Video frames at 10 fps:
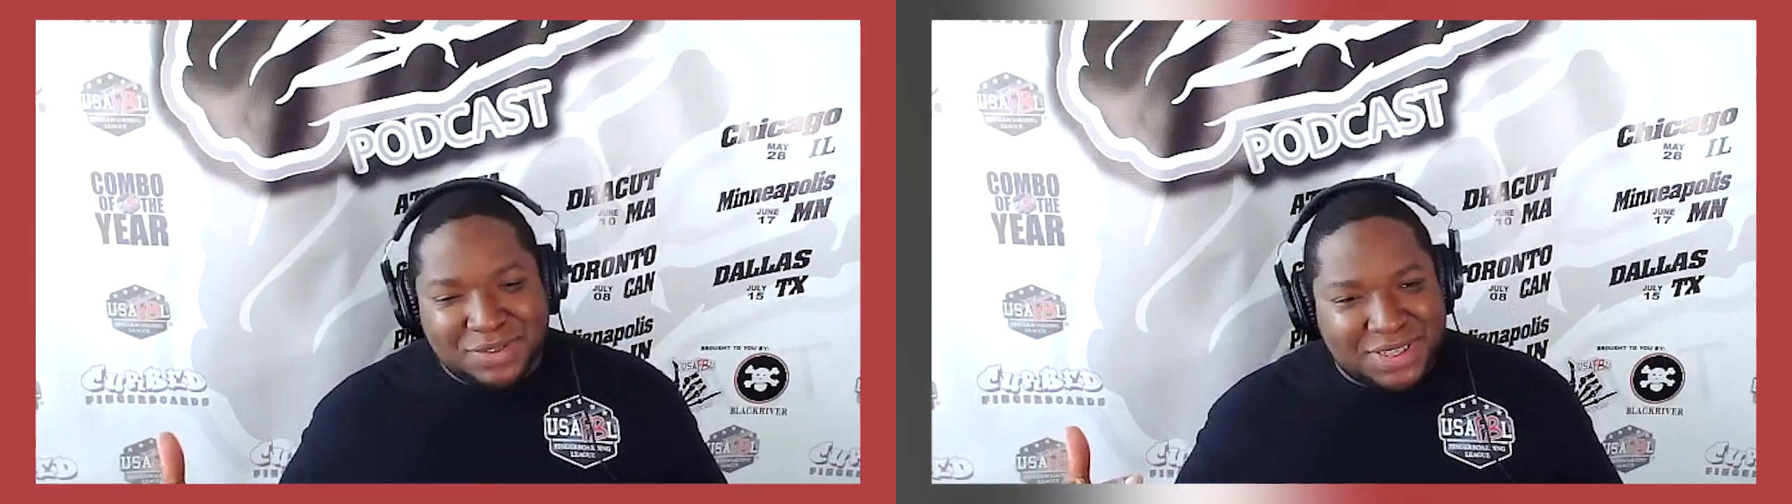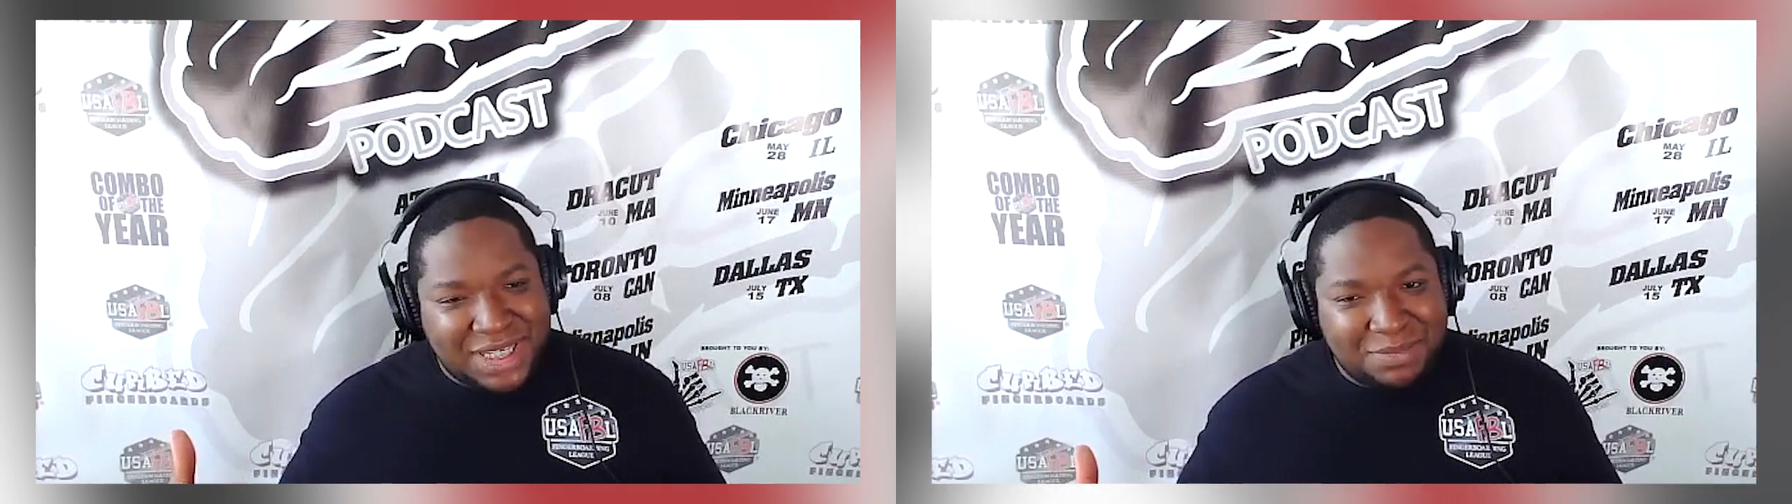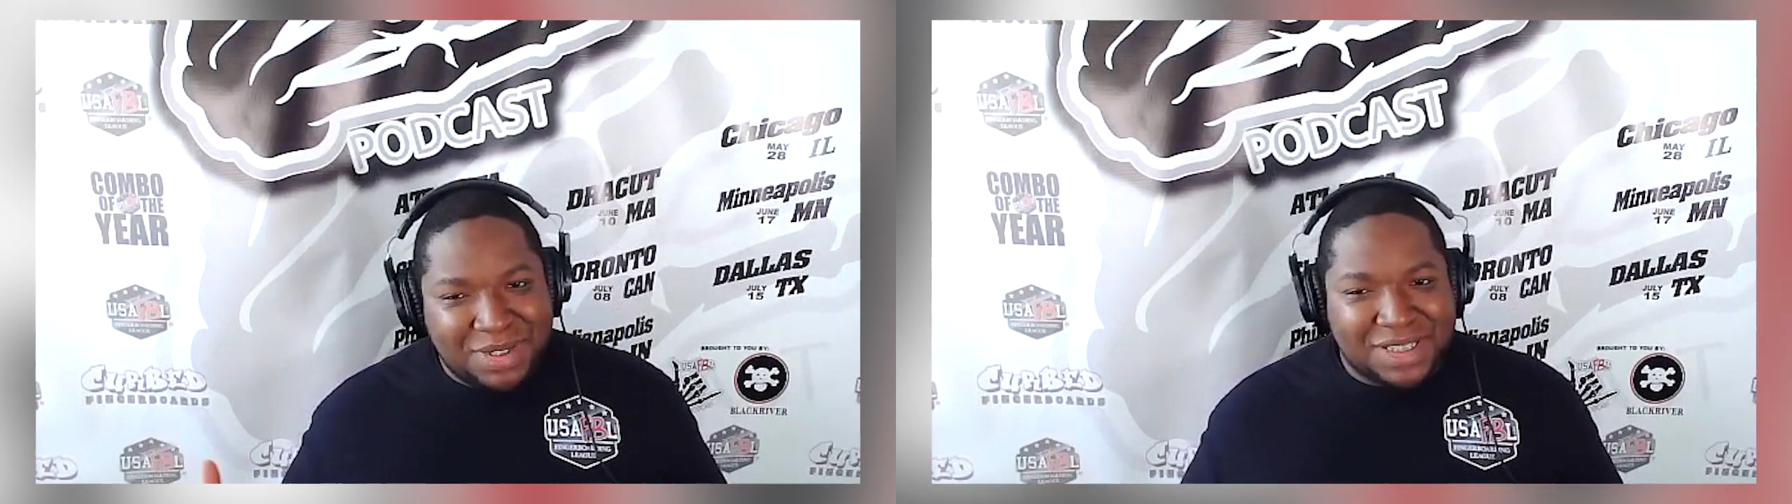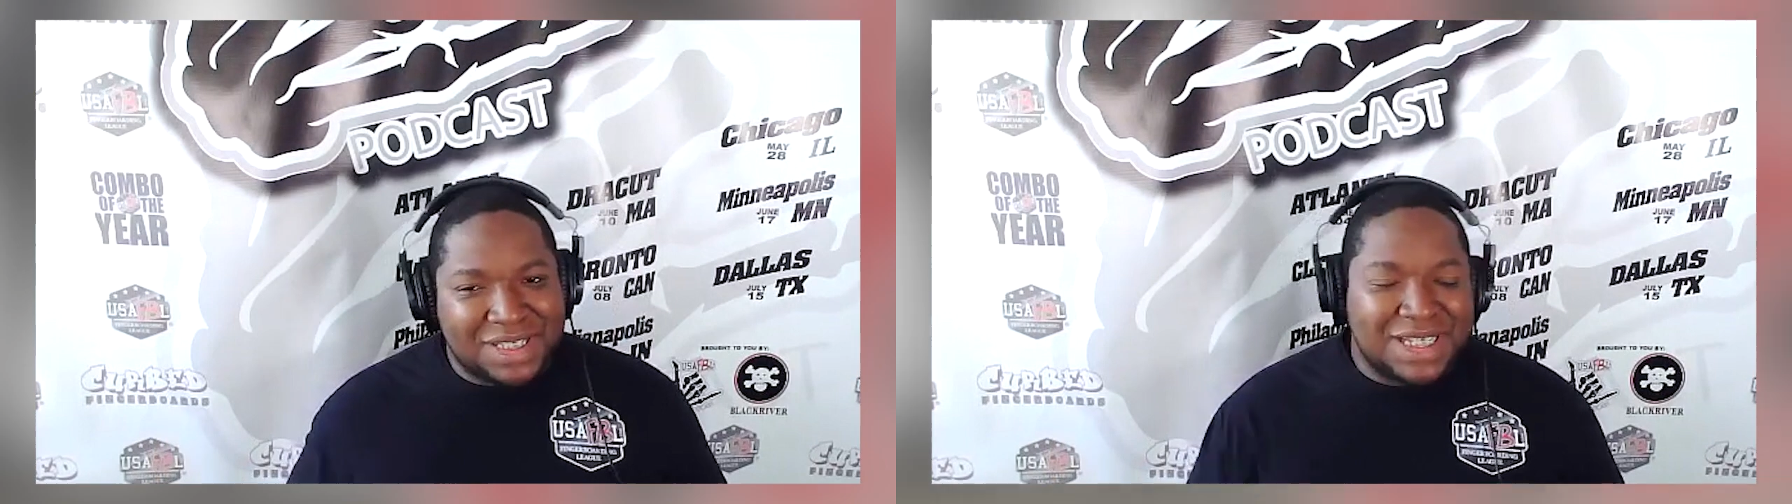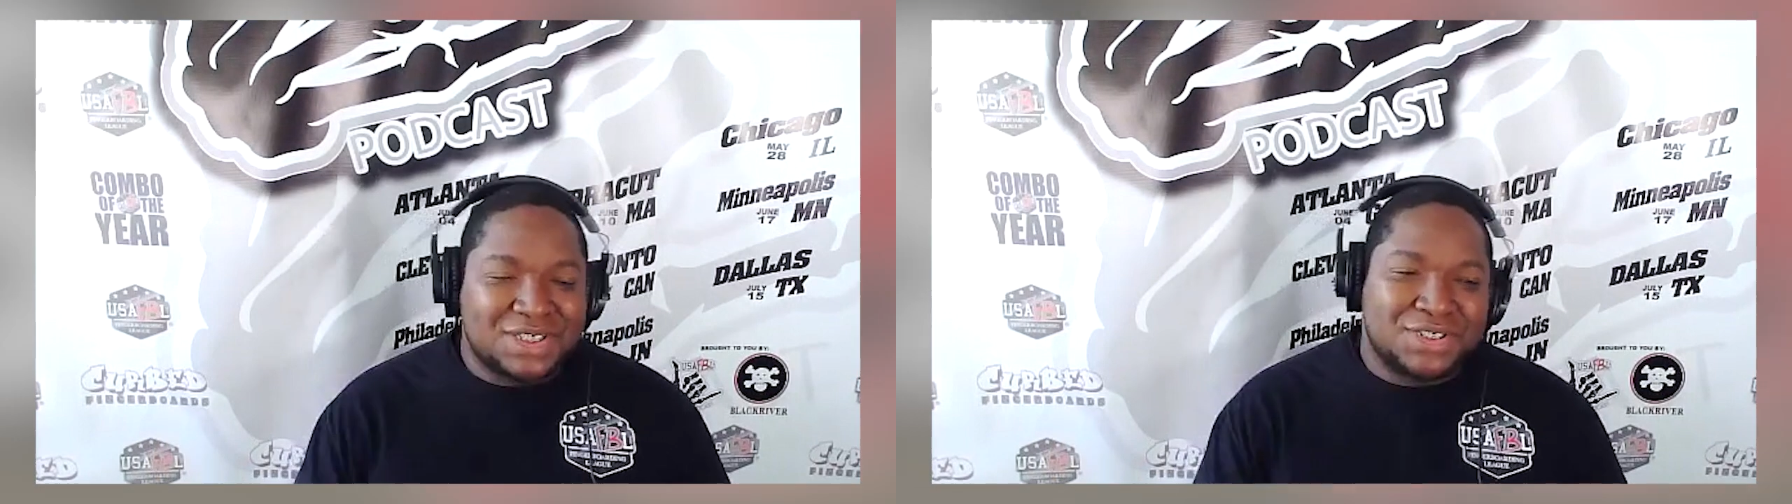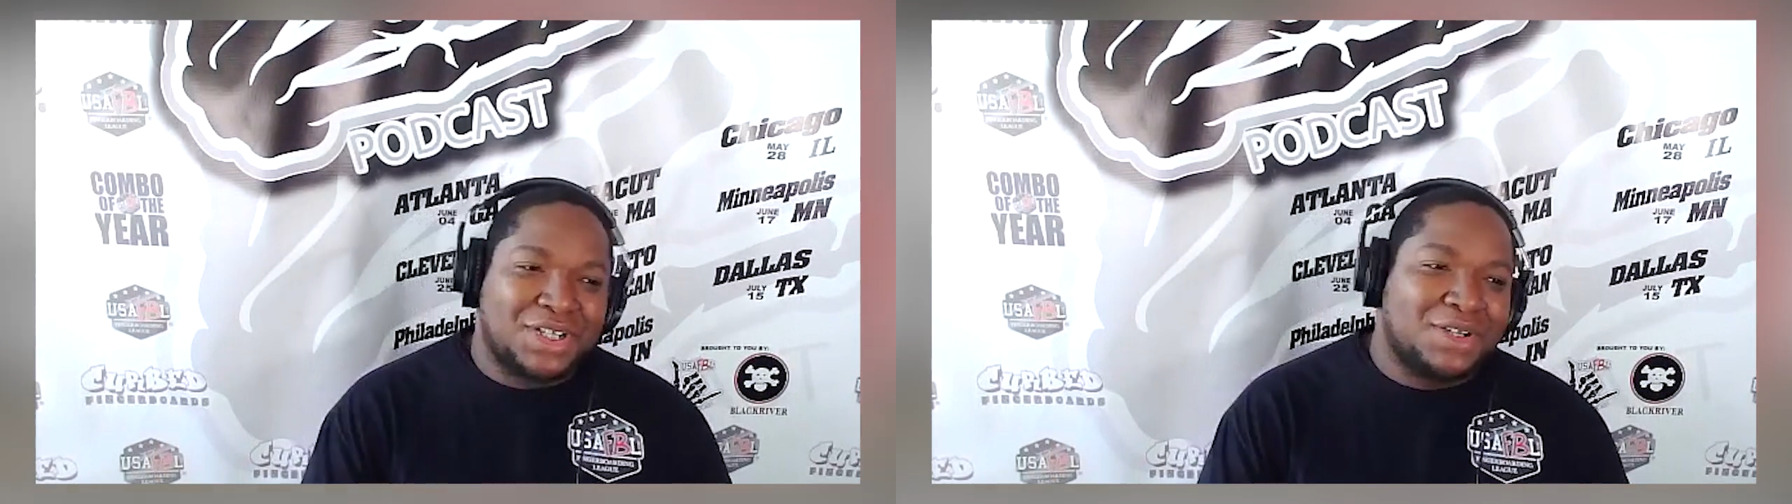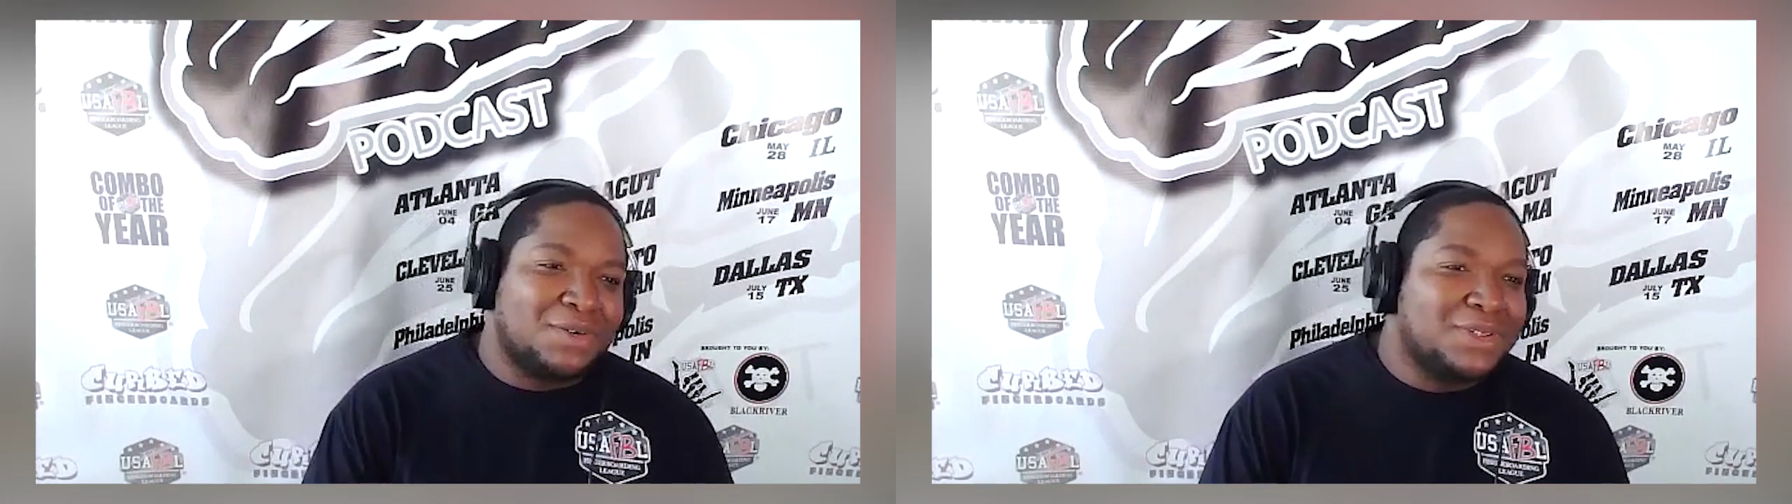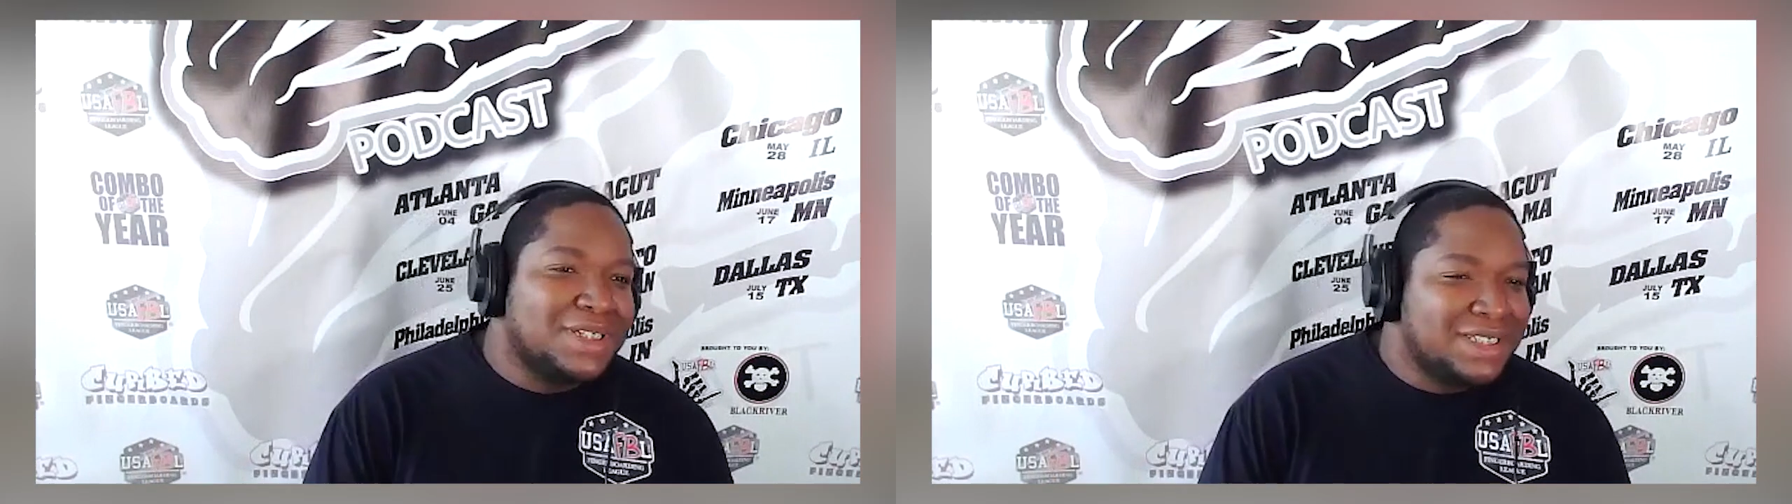segment on the next show